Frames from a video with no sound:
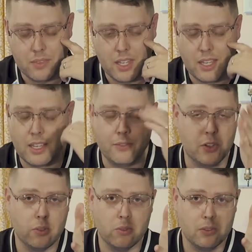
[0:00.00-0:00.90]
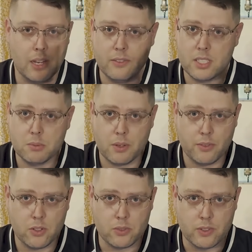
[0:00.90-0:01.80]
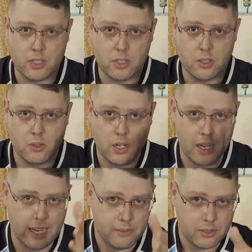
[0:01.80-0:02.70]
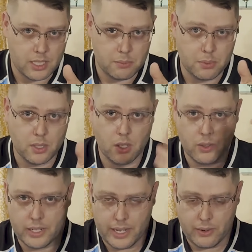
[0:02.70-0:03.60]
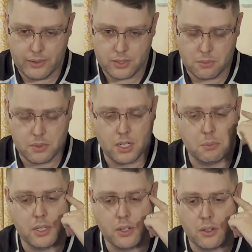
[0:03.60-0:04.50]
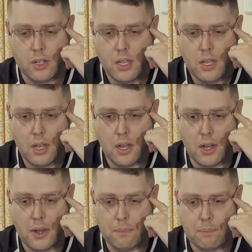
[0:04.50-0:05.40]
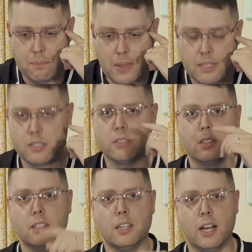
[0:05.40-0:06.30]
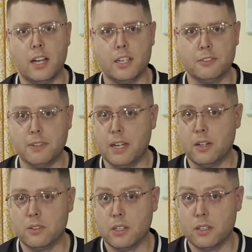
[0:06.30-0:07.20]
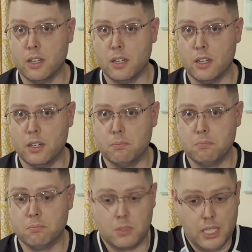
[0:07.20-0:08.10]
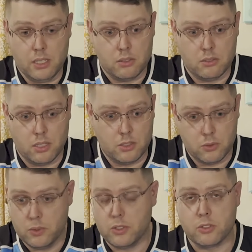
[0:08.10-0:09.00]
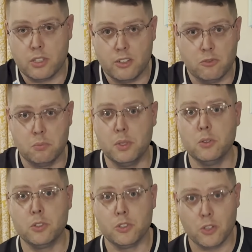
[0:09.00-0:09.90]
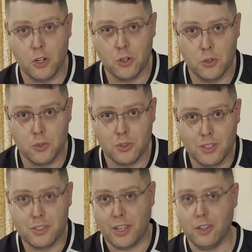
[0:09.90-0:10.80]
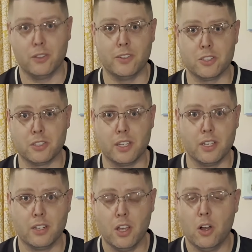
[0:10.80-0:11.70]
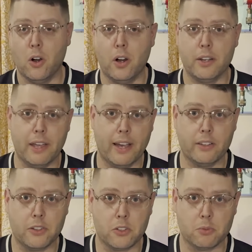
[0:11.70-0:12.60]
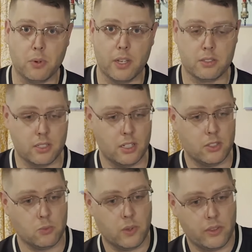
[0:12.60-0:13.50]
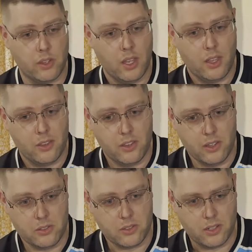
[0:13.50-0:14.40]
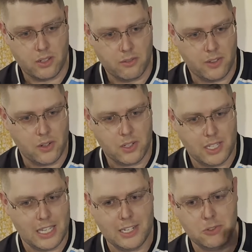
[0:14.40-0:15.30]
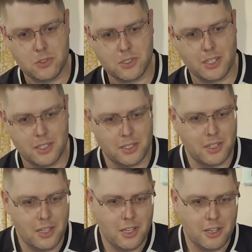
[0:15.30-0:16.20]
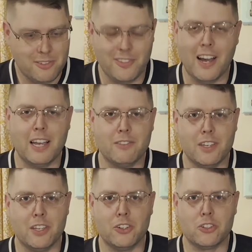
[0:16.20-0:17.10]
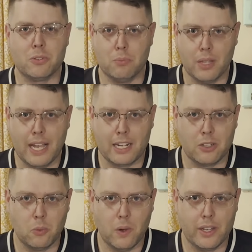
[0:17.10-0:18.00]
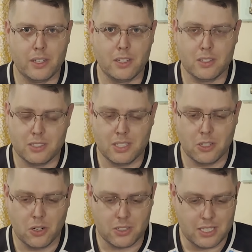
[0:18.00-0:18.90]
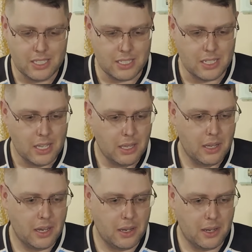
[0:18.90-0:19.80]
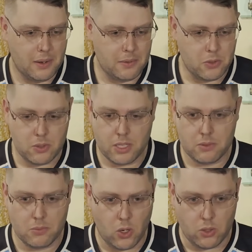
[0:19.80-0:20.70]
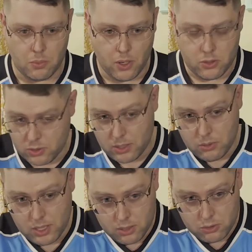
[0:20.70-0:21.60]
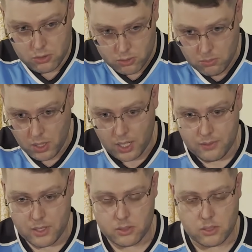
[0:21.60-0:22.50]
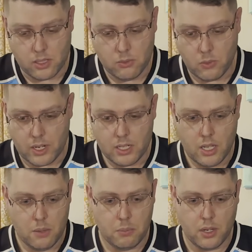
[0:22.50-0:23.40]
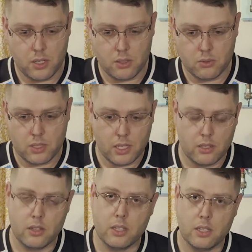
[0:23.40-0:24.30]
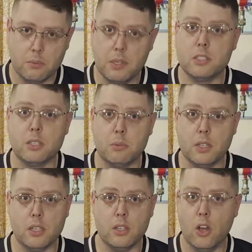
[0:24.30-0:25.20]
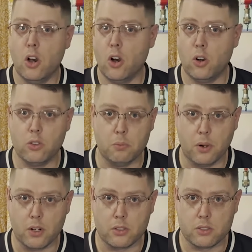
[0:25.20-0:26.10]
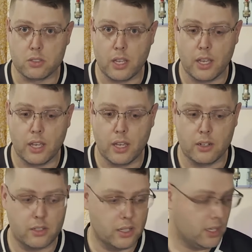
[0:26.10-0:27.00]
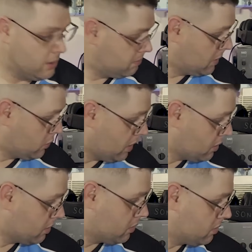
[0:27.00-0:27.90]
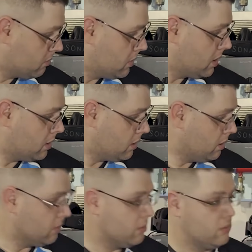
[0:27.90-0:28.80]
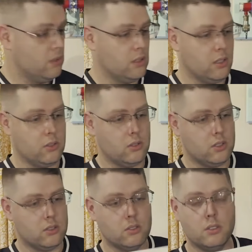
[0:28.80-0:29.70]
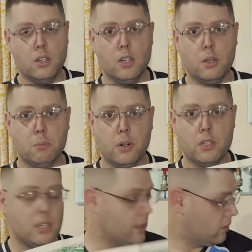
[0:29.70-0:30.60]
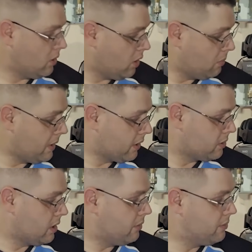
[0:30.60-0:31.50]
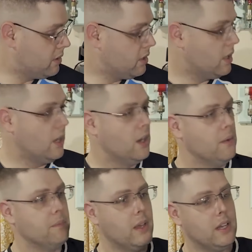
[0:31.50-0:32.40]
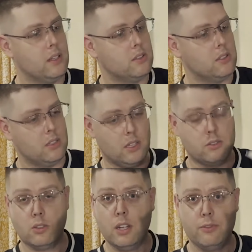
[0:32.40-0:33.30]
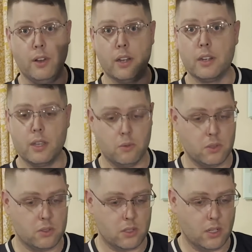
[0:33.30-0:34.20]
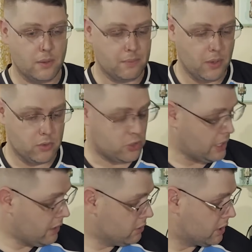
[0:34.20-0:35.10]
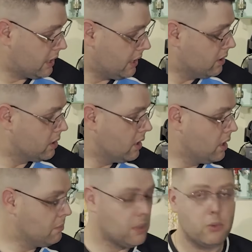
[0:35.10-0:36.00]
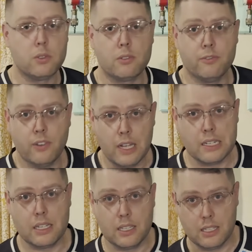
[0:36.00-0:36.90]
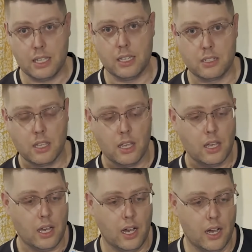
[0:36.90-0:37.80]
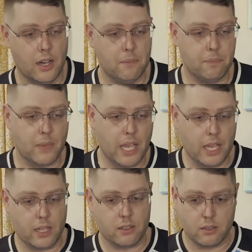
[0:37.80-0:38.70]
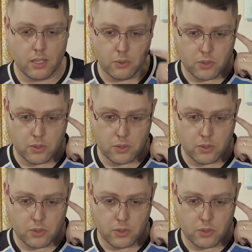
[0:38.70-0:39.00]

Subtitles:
If you haven't seen my first video, I have a link below and I'll have something up here. Basically, I found a kit, a do-it-yourself, build your own television kit on AliExpress, and it is with this very interesting 5-inch black and white CRT. You get all the parts. You get the tube, obviously, right? But you get the PCB, all the parts, and instructions here. That you get to put it together all by yourself, and it's a lot of fun. It was a challenging kit, but it was a fun kit, and it